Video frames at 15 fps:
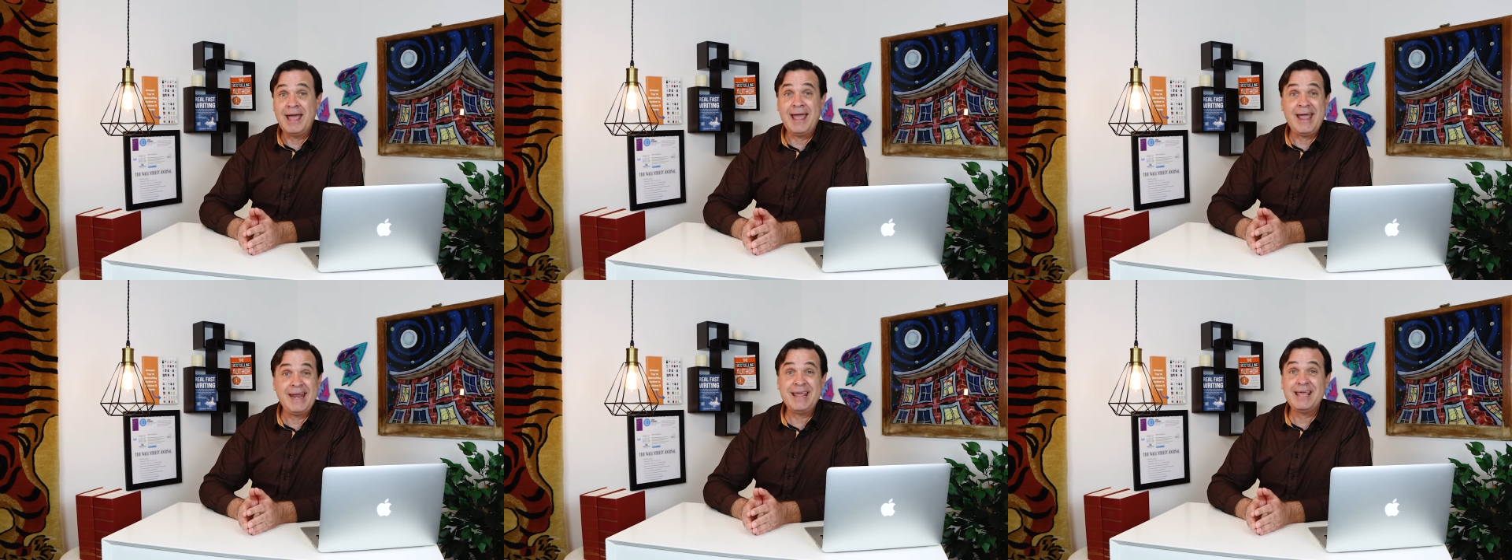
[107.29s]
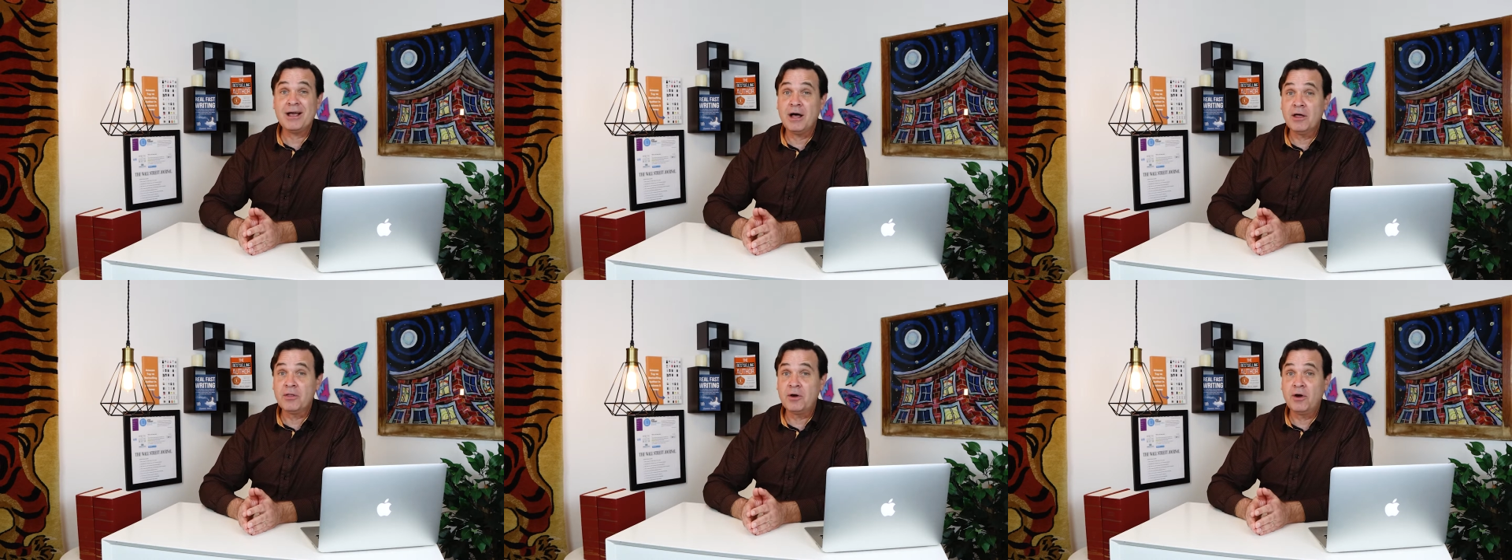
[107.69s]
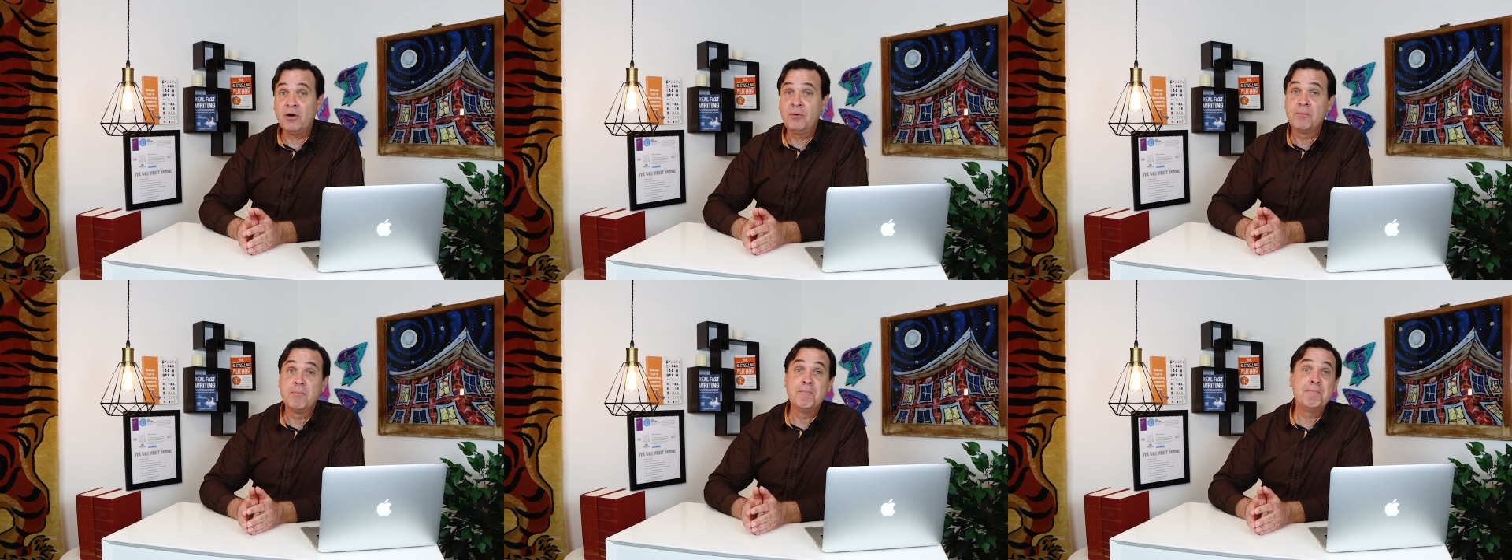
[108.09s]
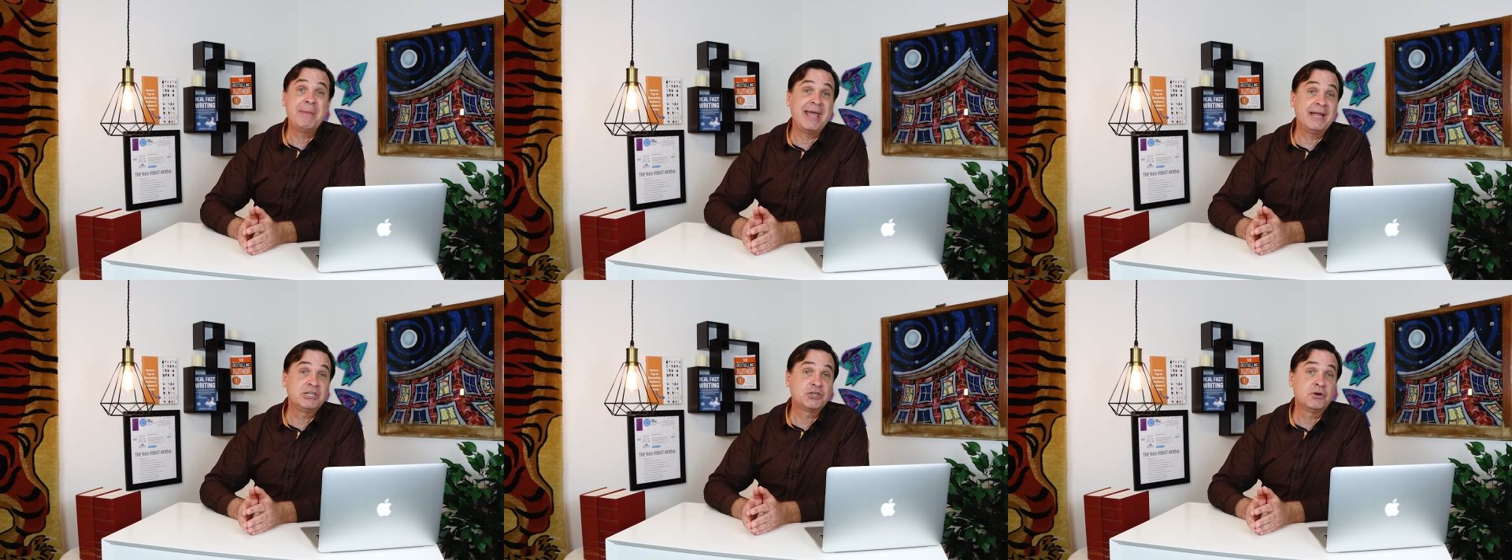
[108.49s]
any other
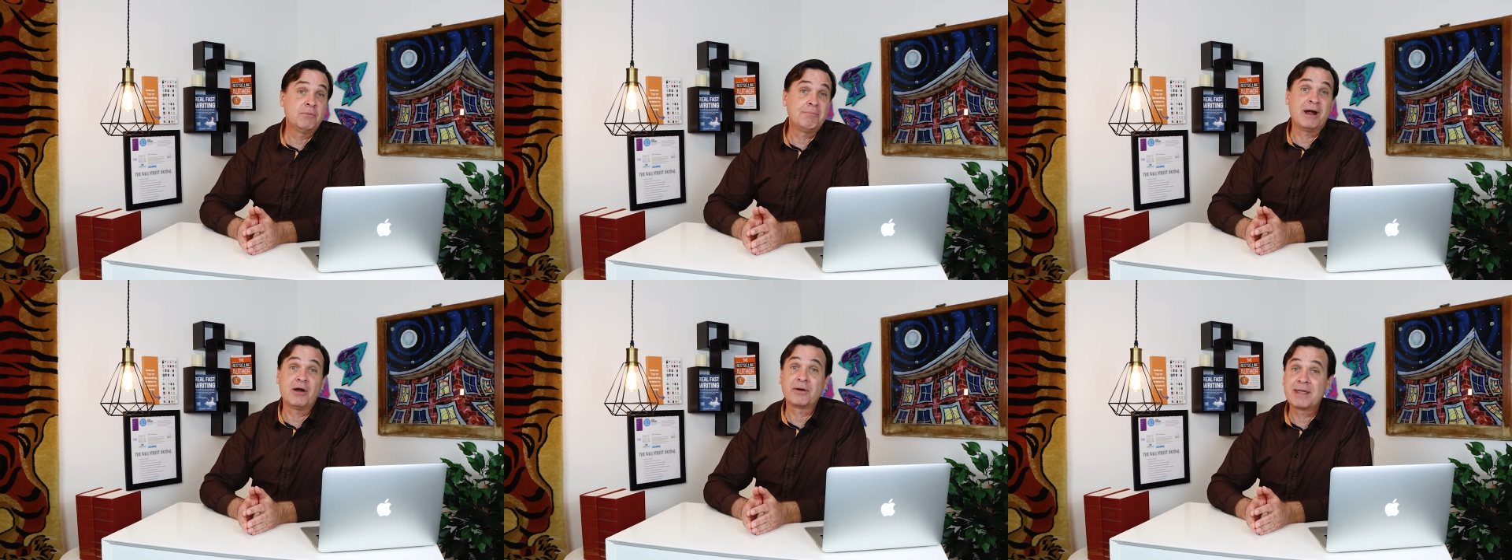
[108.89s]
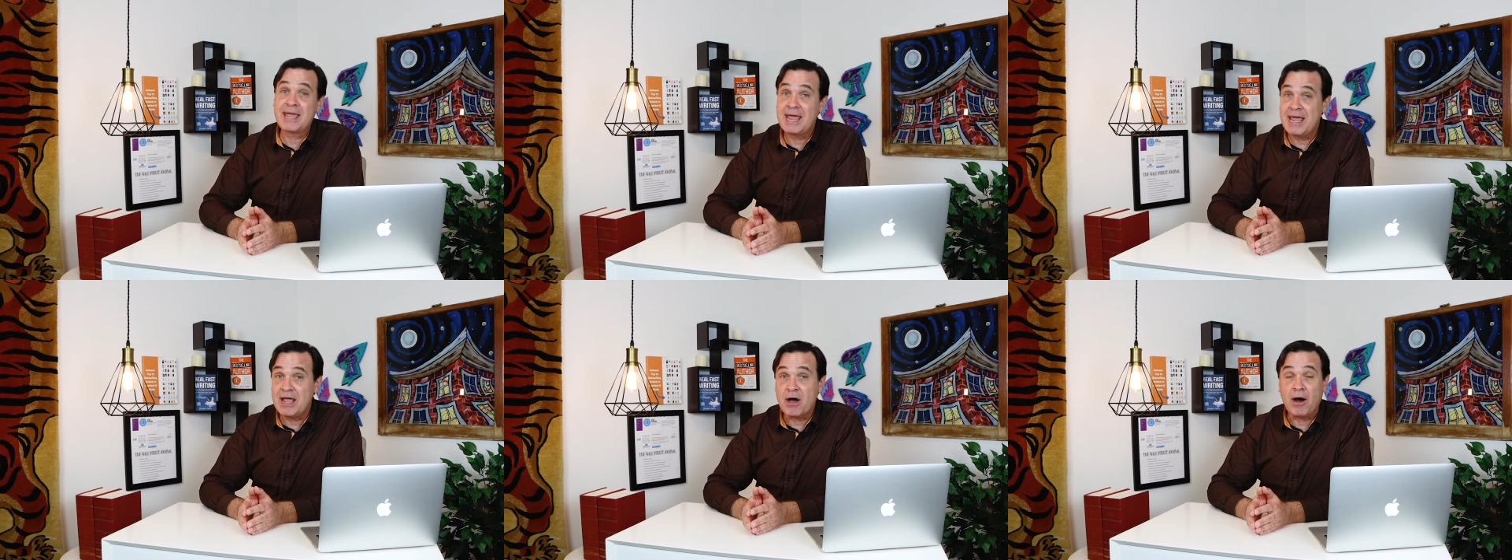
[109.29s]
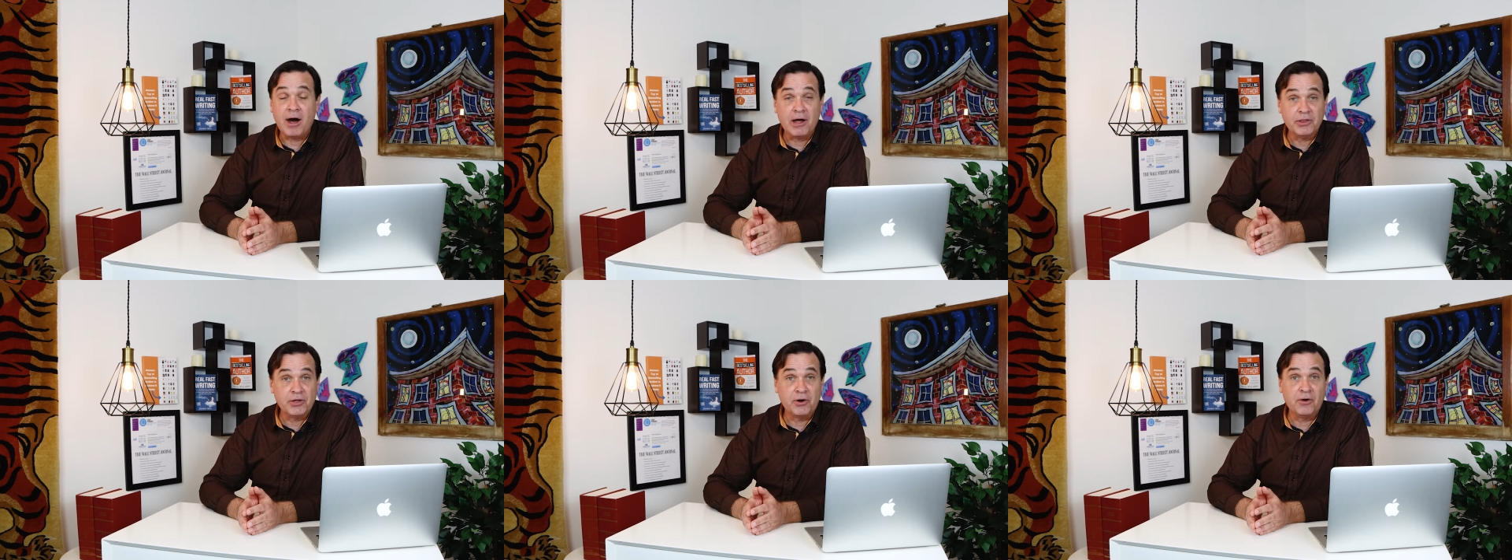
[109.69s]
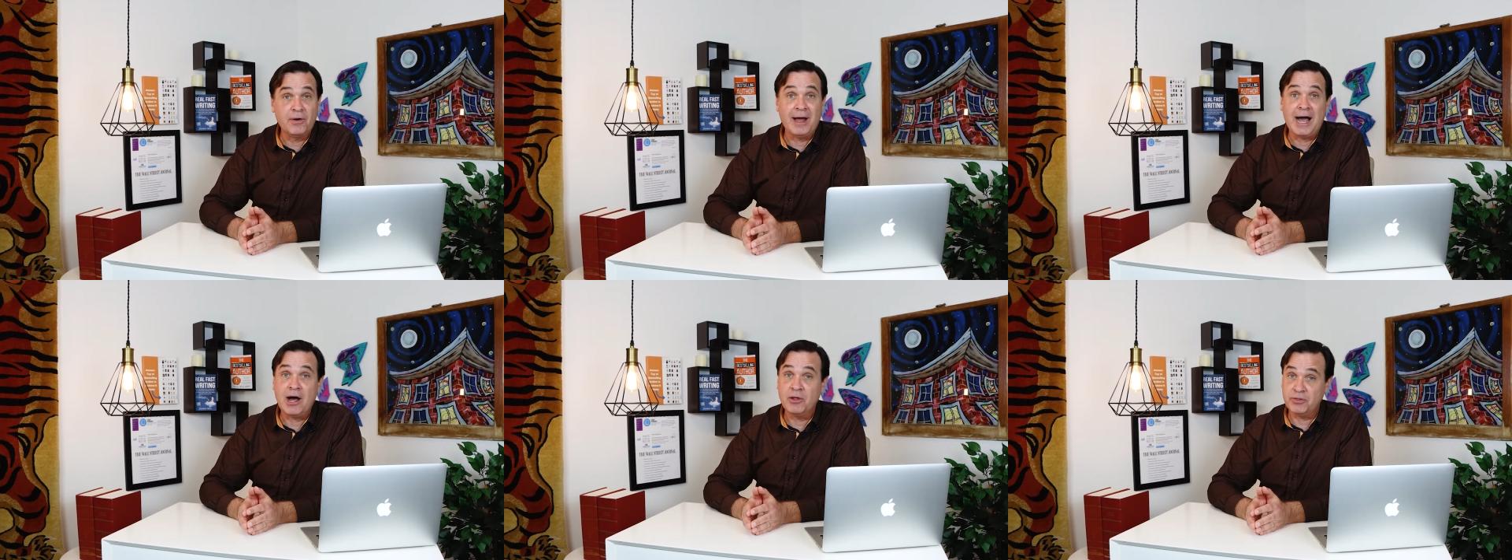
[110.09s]
major marquee
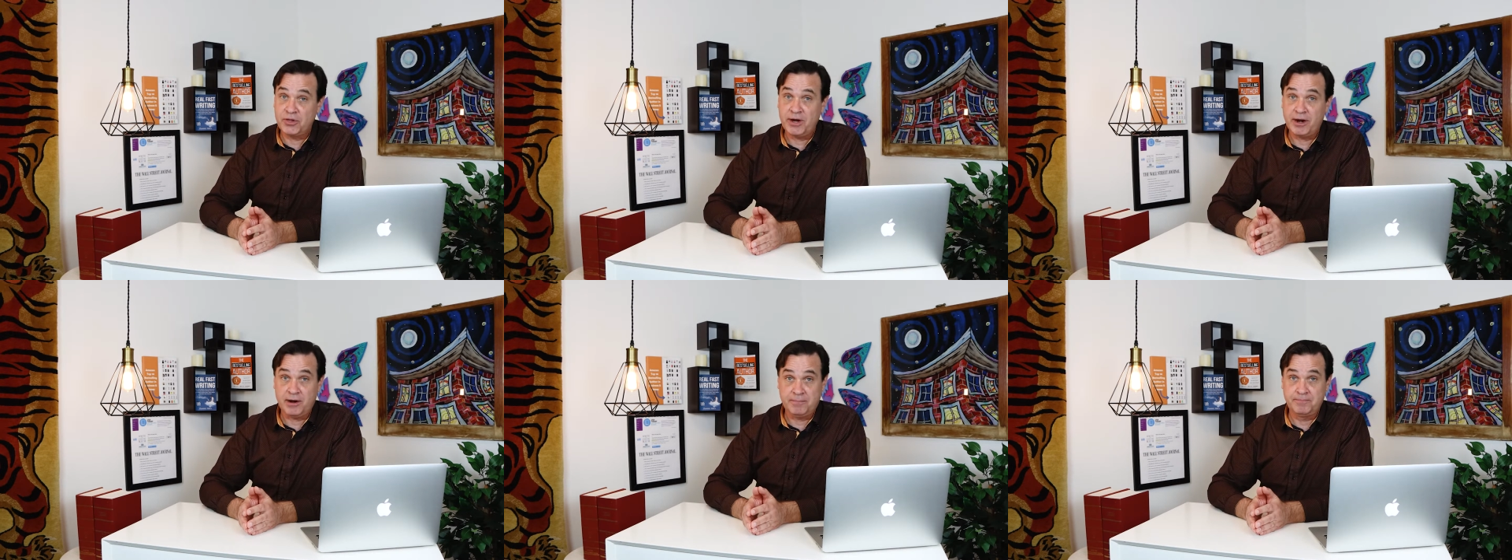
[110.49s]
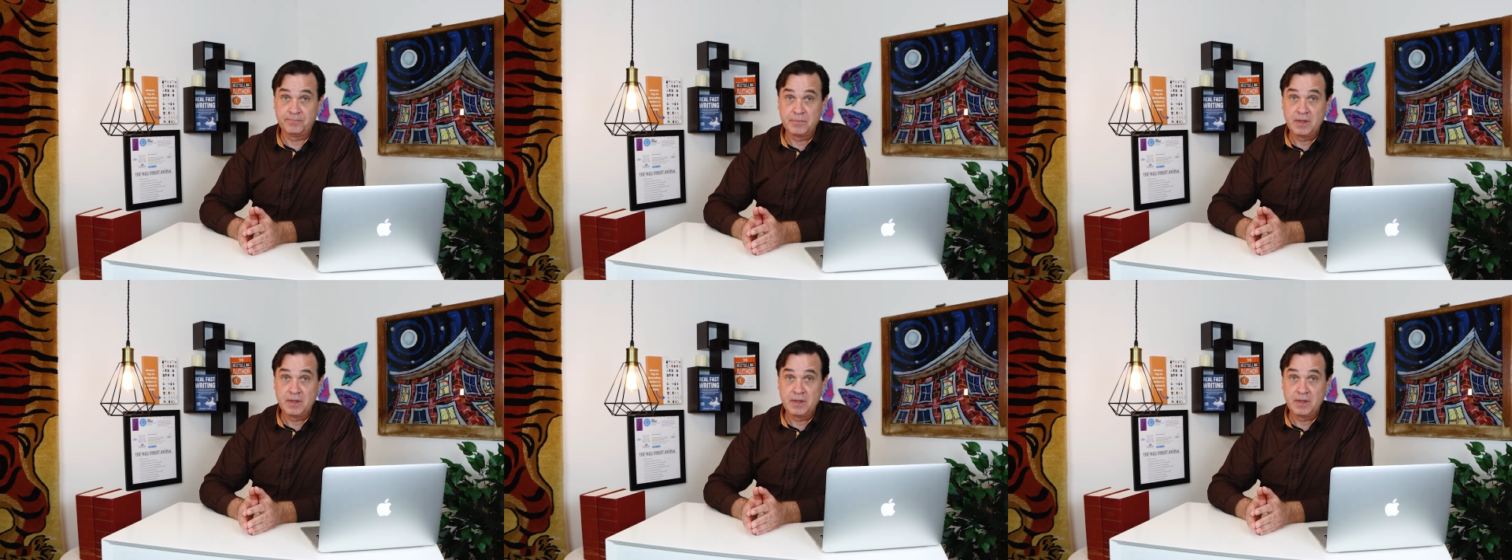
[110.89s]
author out there